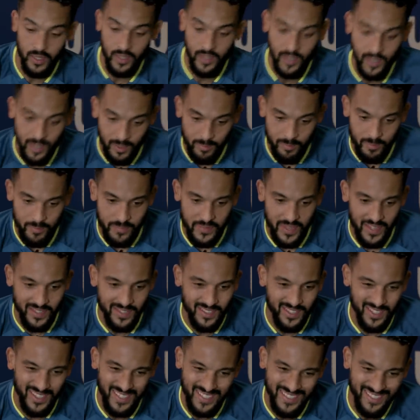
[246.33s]
Um,
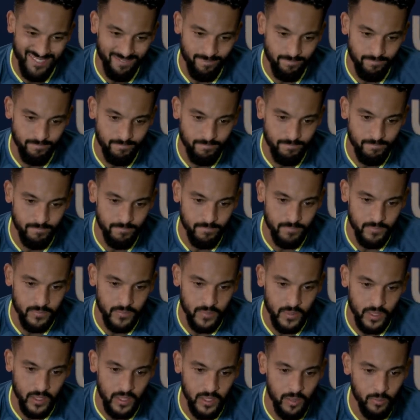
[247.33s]
it's gonna, mm,
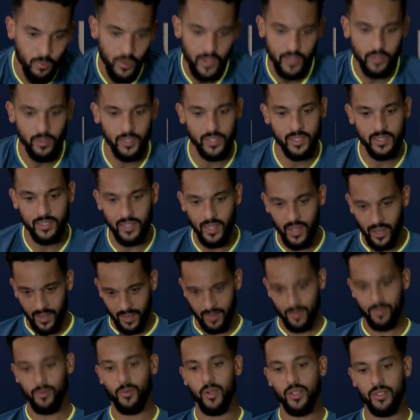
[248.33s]
where do I start?
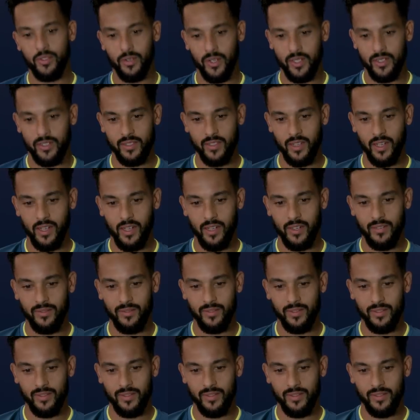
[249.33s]
Where do I start?